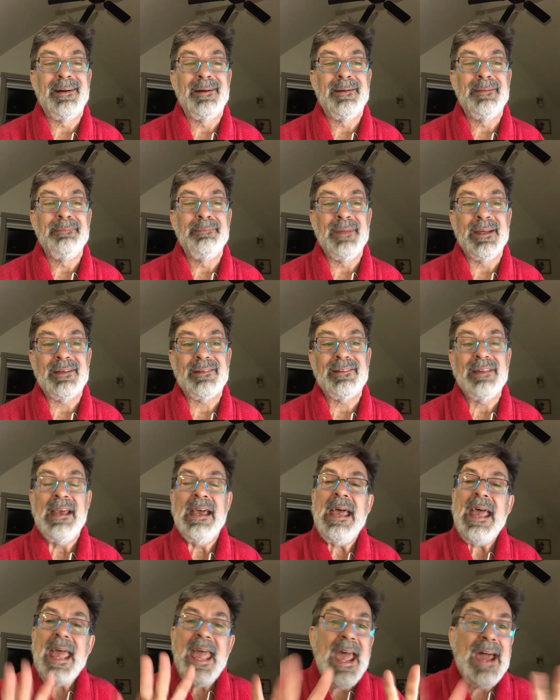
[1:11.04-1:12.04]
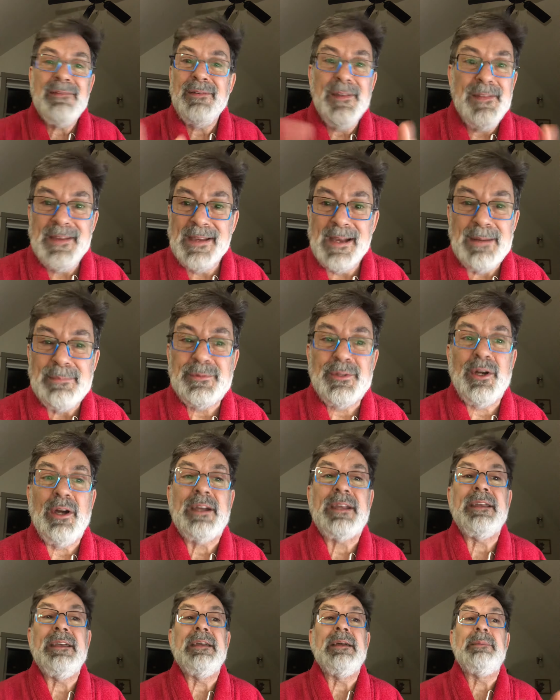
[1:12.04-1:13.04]
mix. Everything I'm
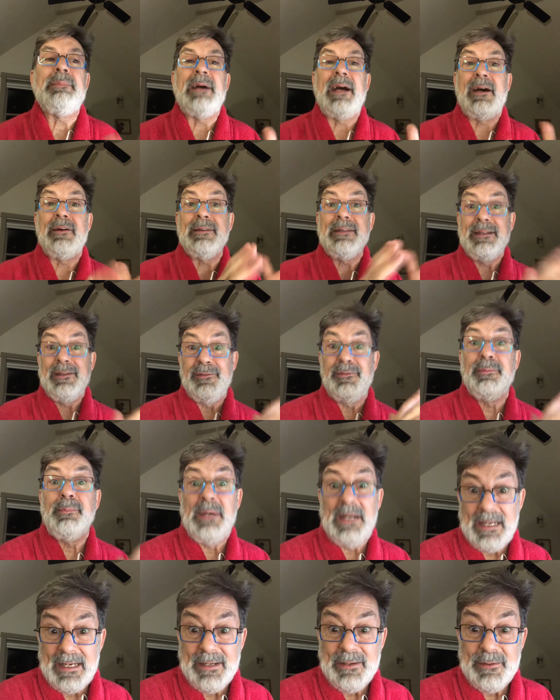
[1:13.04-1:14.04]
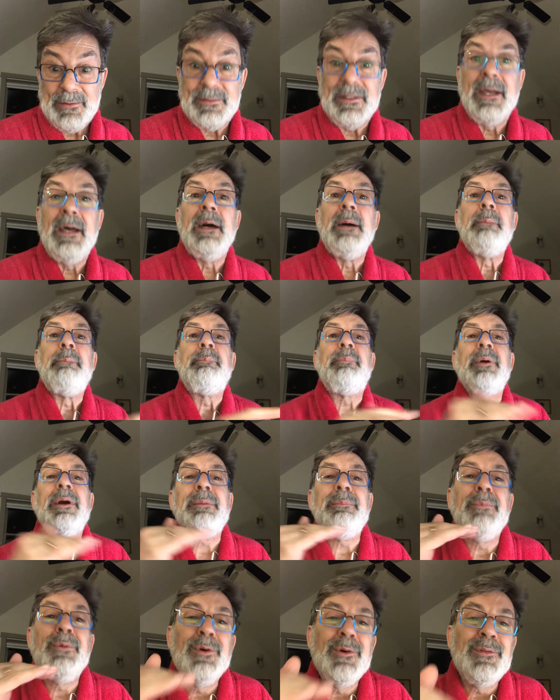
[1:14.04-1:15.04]
talking about is mild. But
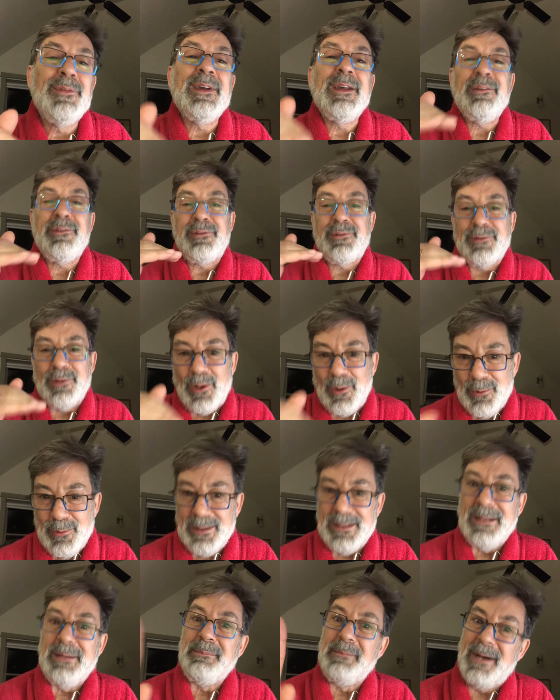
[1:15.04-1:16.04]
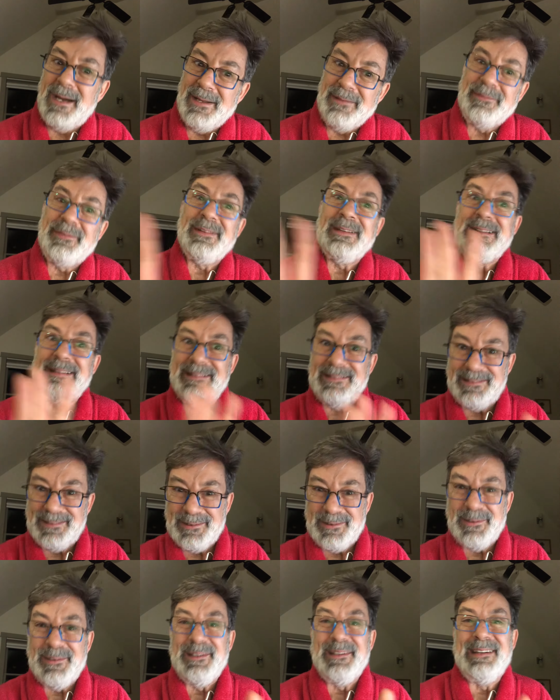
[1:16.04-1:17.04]
moving slowly and mindfully is a
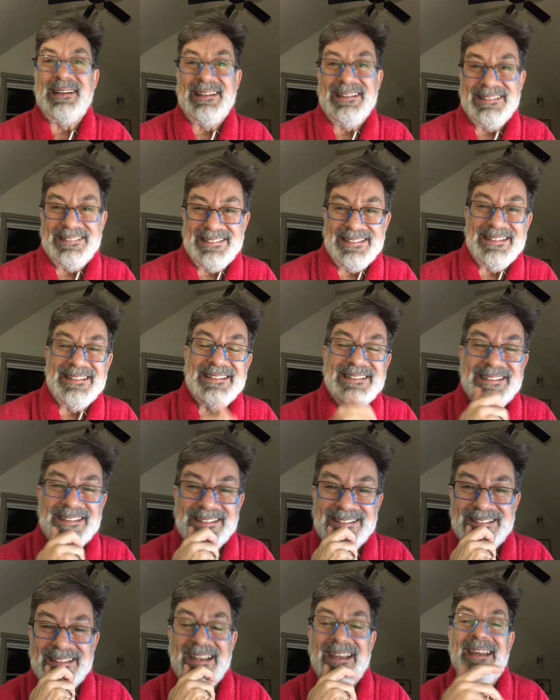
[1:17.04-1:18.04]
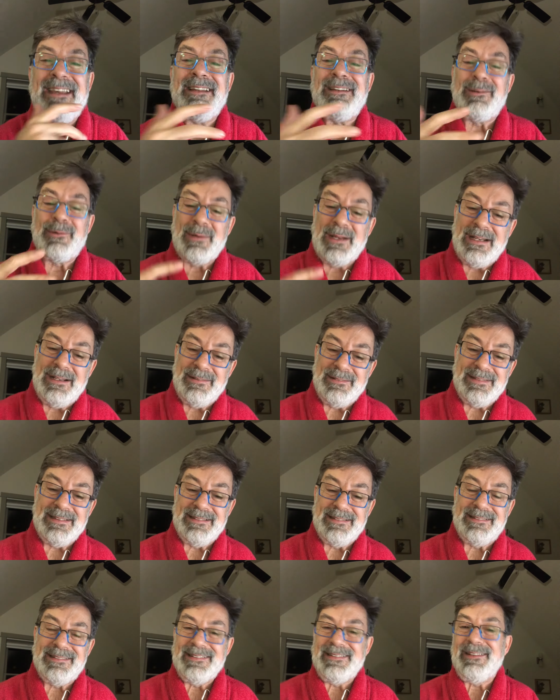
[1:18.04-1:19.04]
good idea today. Ground
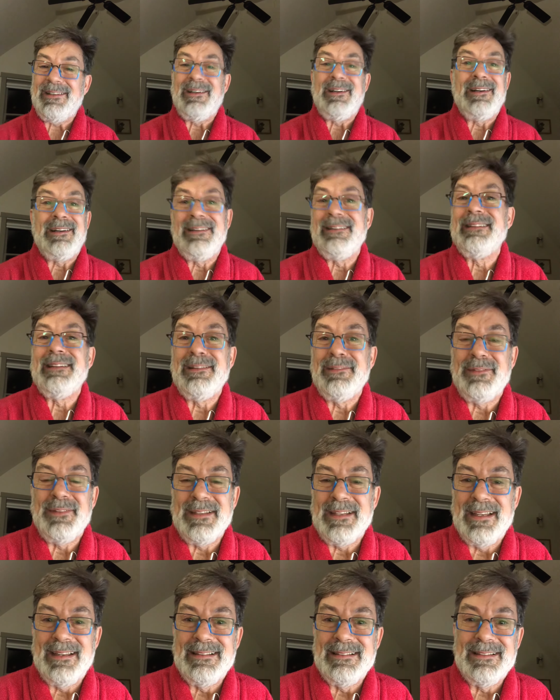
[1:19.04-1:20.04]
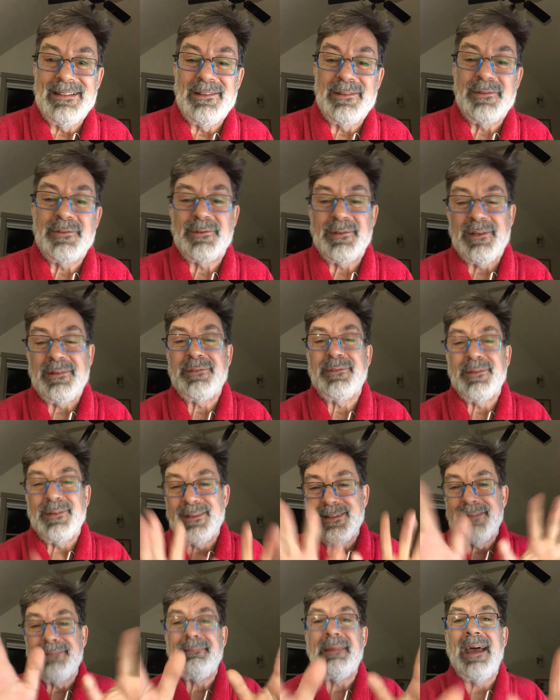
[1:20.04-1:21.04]
into the heart if you get a little
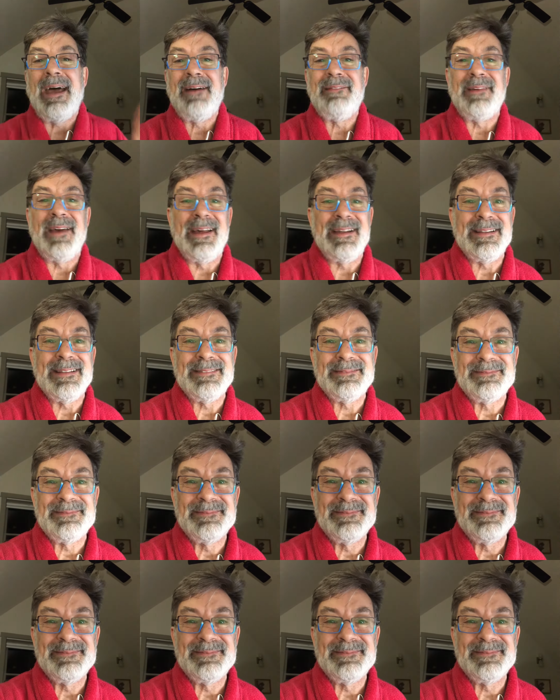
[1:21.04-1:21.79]
stressful and have at it.